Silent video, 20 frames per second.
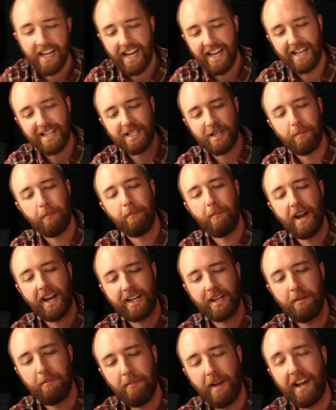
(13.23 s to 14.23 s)
It's a
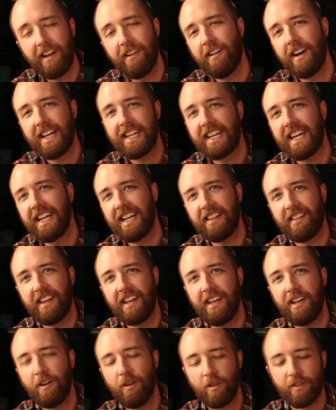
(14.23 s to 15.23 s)
mecha melee King of the
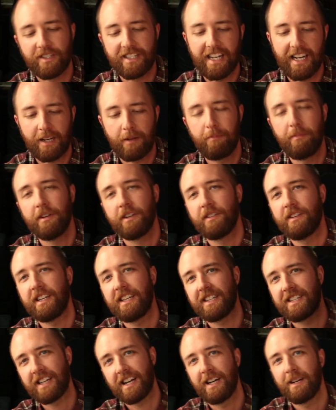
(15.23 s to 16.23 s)
Hill deck
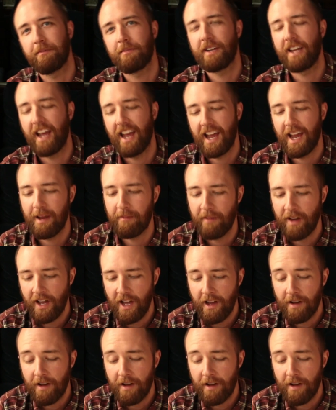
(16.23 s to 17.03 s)
building type game